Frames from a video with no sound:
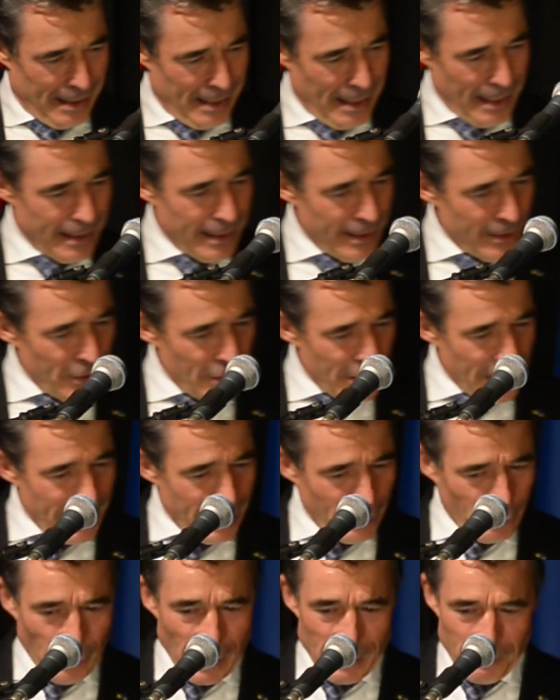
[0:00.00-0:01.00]
It is indeed a
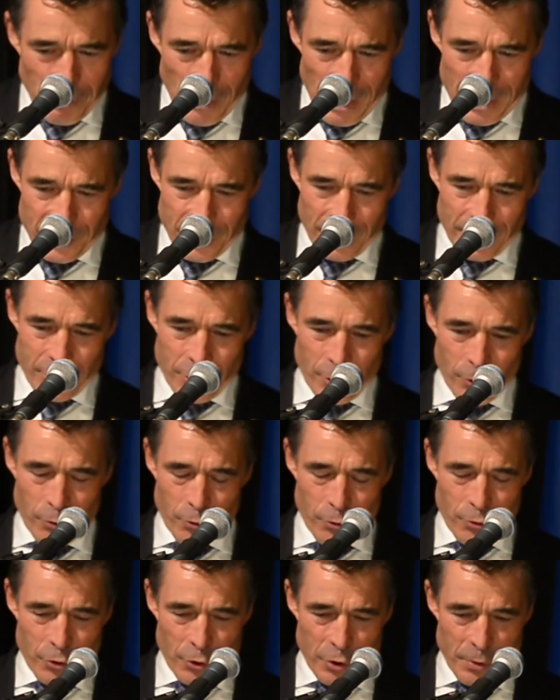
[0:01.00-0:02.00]
great pleasure
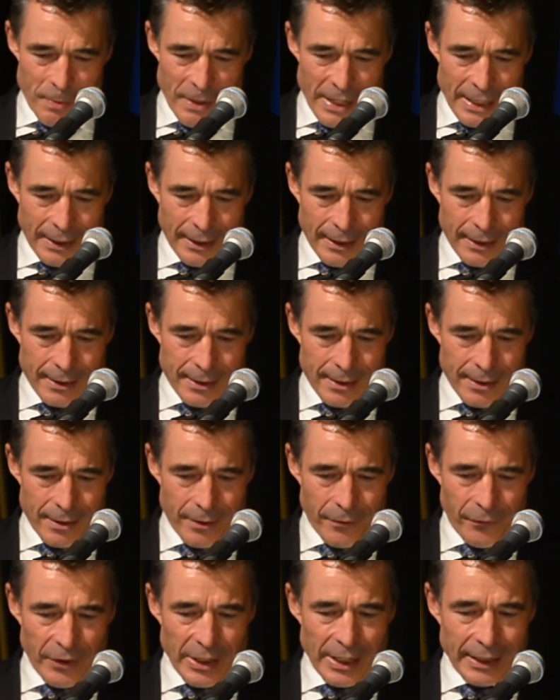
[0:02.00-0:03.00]
to speak at
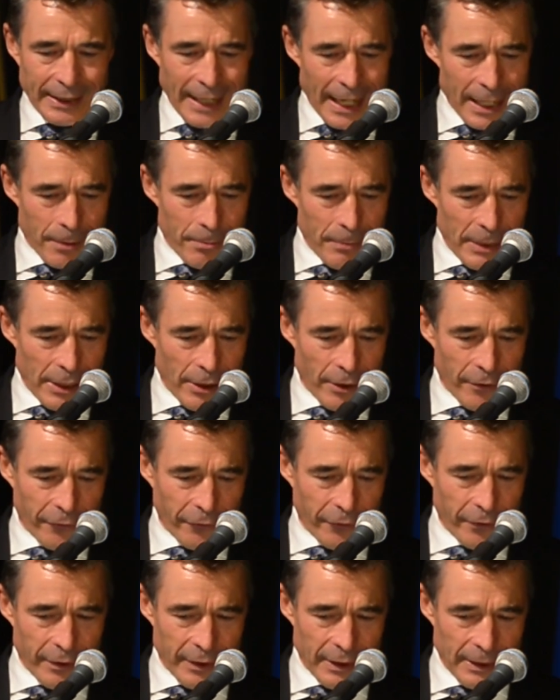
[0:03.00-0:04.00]
the Academy
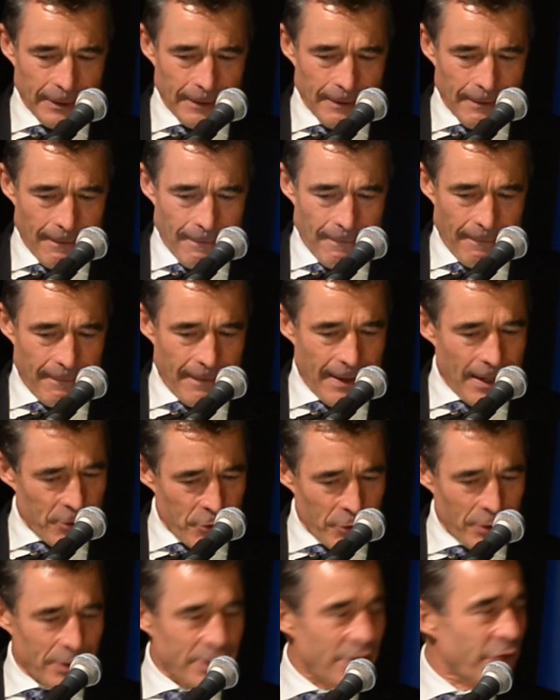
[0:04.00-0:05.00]
of
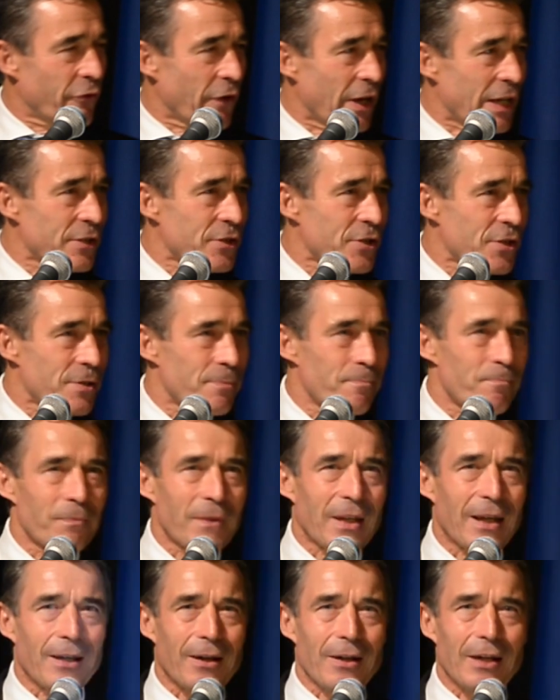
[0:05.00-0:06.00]
National Defense
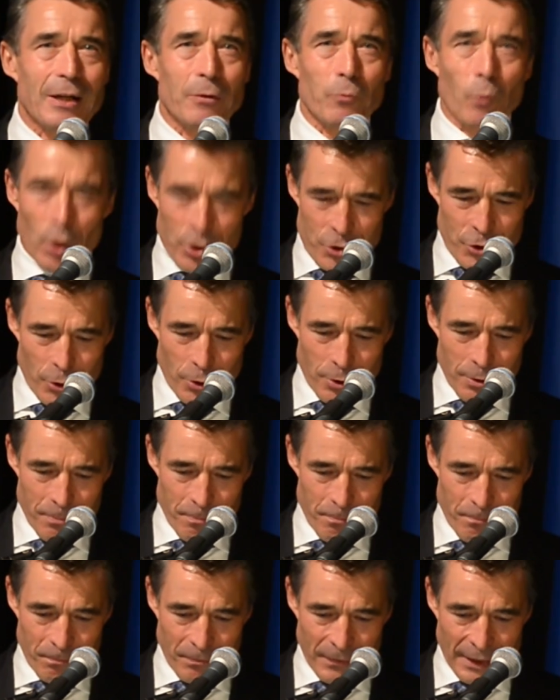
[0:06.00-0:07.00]
in Warsaw.
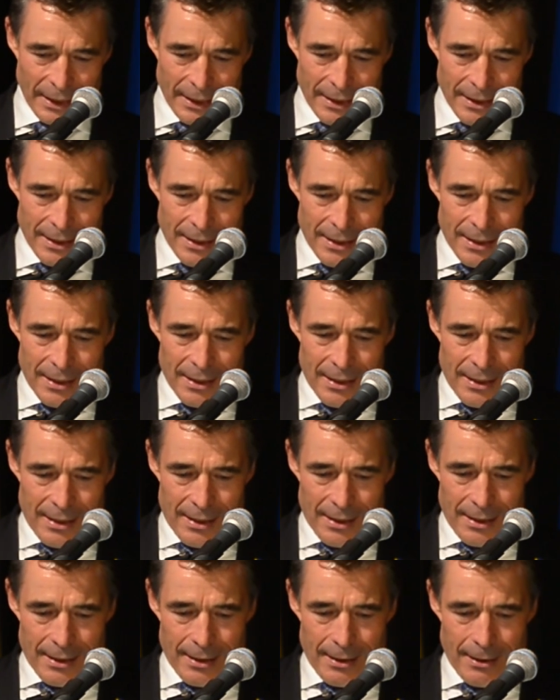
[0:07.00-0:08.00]

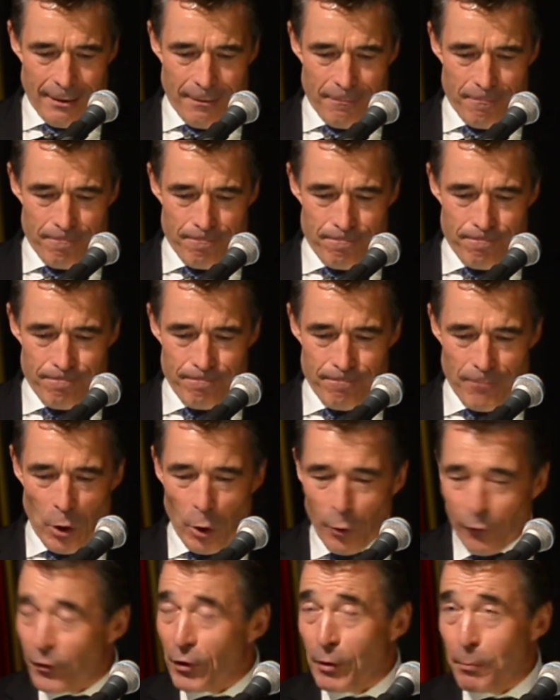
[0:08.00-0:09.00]

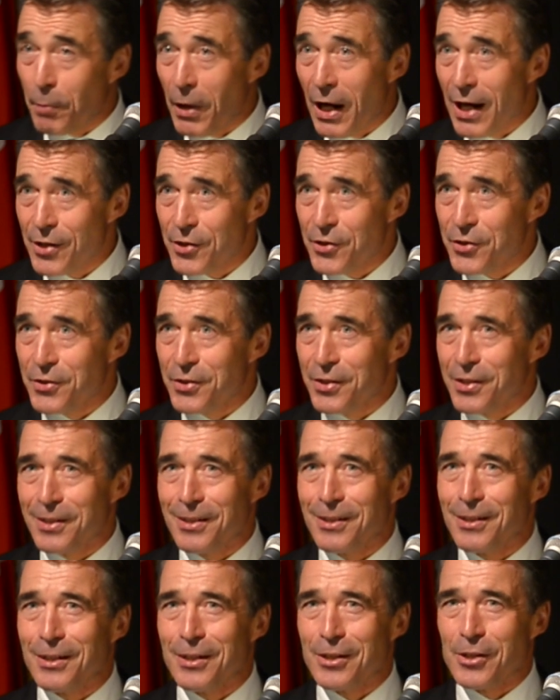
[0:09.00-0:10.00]
Over the past
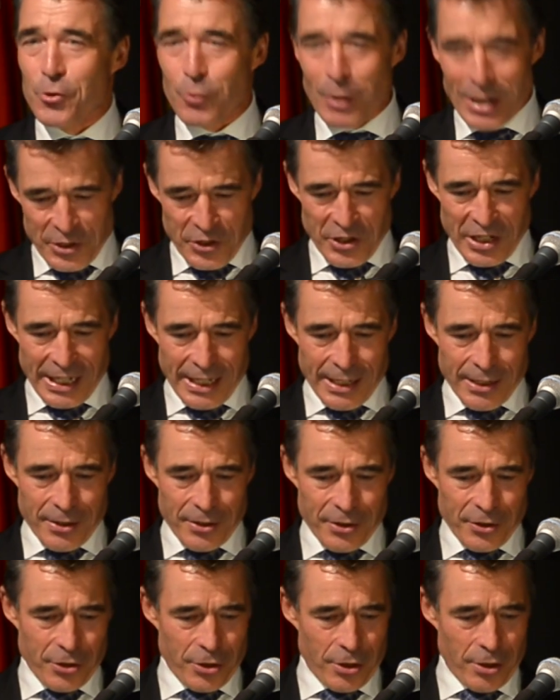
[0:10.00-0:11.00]
20
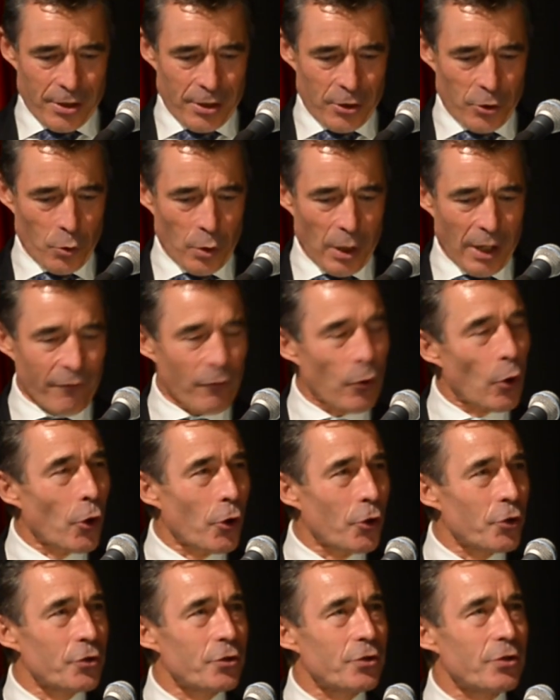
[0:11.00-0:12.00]
years, you have
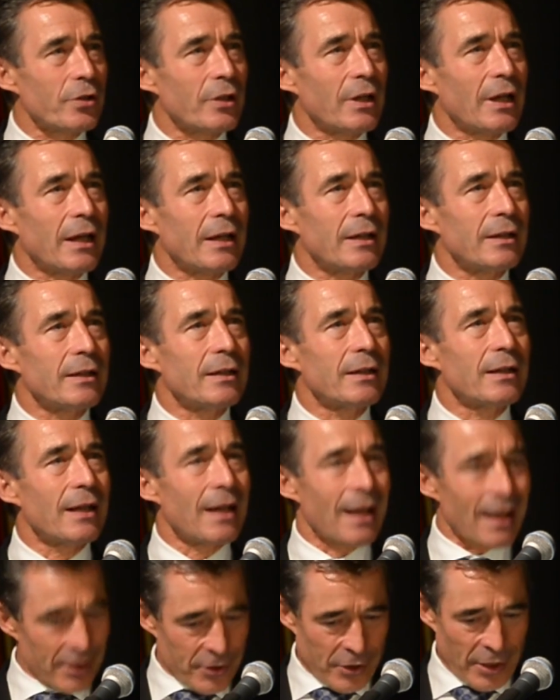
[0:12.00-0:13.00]
earned an
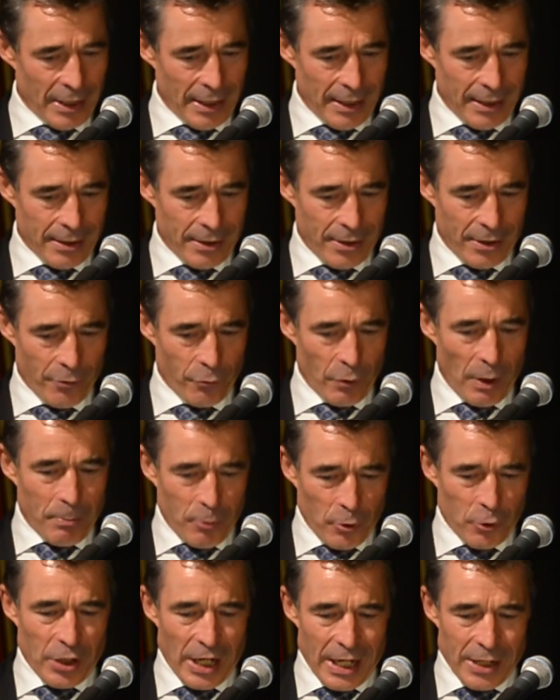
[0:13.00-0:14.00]
excellent
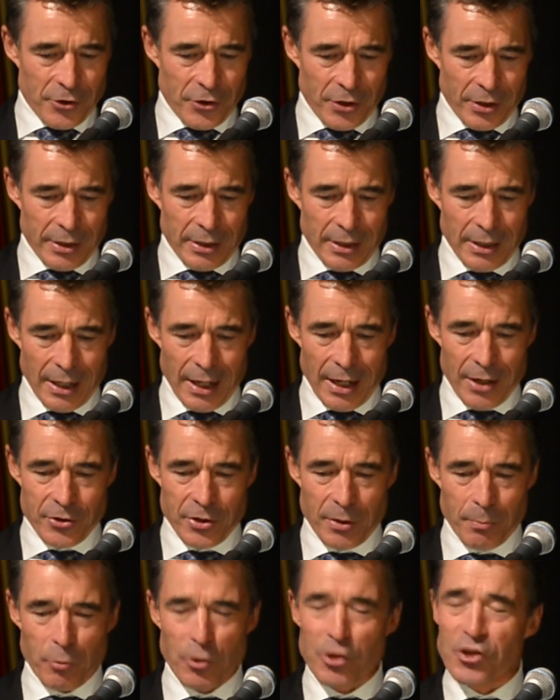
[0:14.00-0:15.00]
reputation as
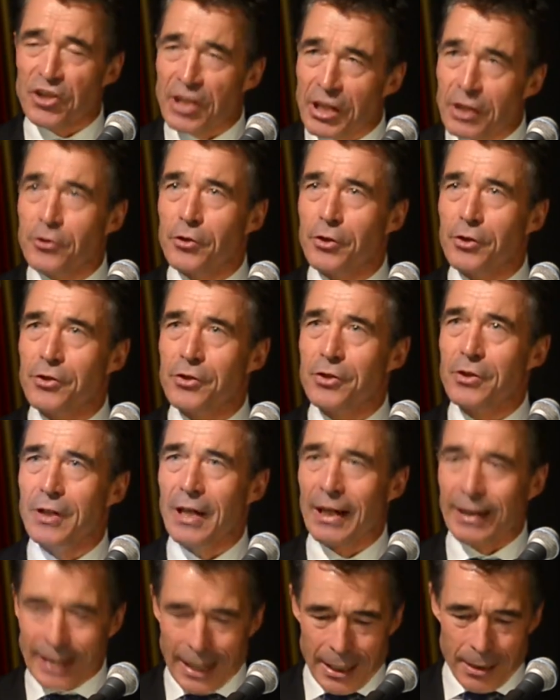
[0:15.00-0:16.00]
a prestigious
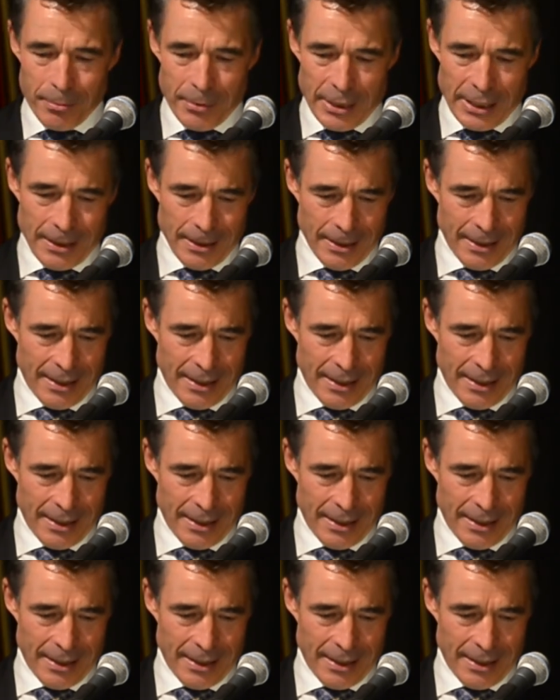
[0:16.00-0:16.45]
academy.